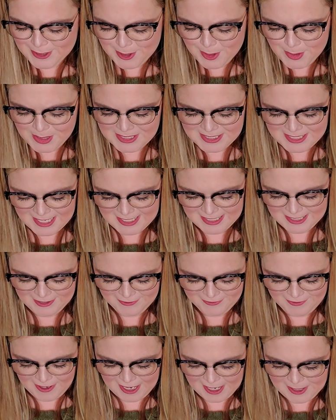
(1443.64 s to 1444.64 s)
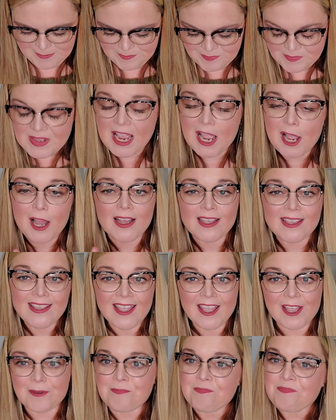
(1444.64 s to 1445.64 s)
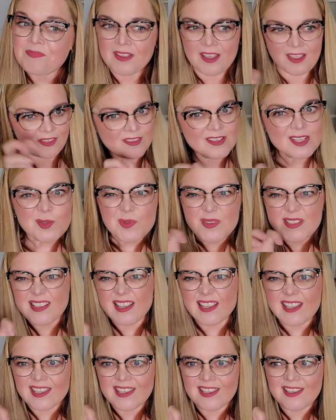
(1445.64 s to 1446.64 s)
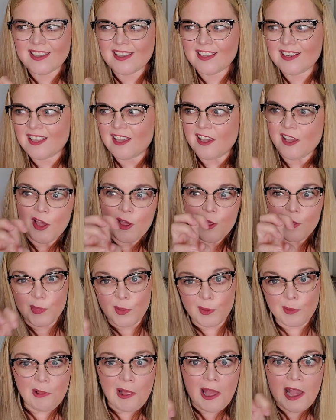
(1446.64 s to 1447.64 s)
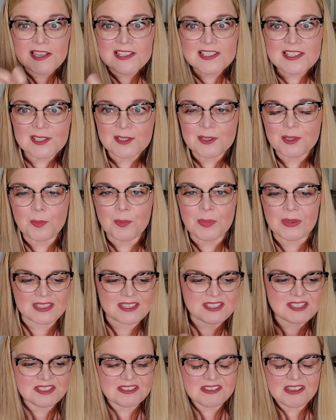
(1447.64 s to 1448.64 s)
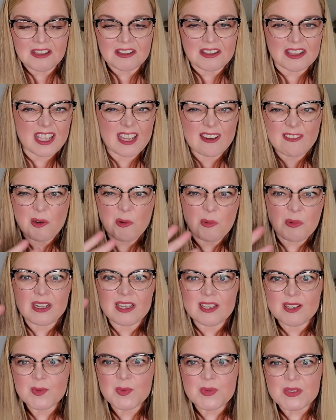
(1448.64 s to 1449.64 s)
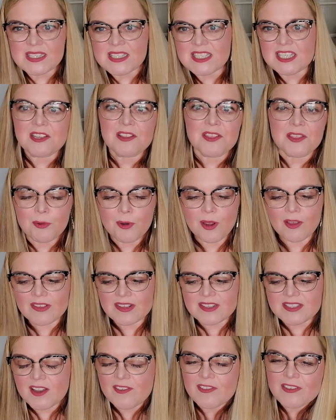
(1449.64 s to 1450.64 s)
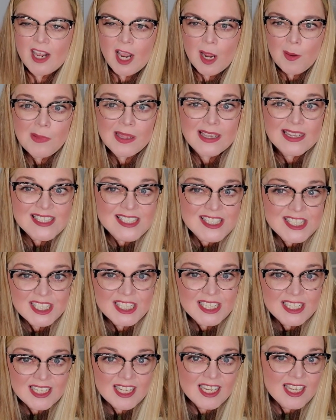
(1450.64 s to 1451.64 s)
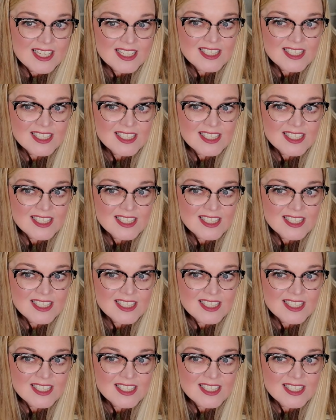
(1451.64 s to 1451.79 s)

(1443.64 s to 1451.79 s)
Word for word: so excited to find. Now, again, this was like in the last little bits. Like everyone else was digging through all the stuff and I'm like digging